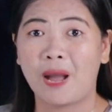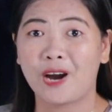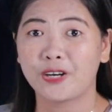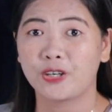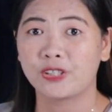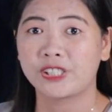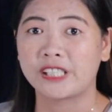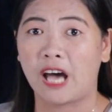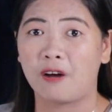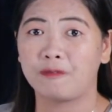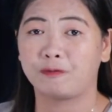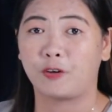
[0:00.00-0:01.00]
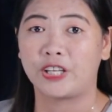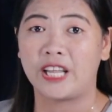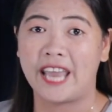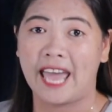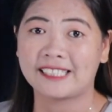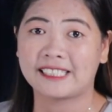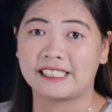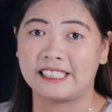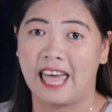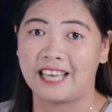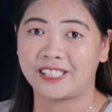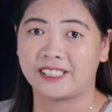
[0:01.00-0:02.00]
to prepare yourself for the
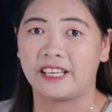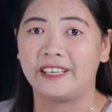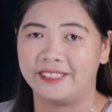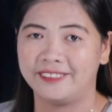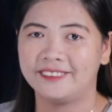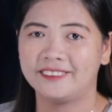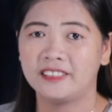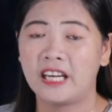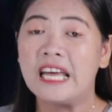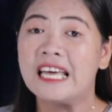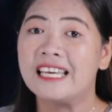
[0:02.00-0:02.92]
next lesson.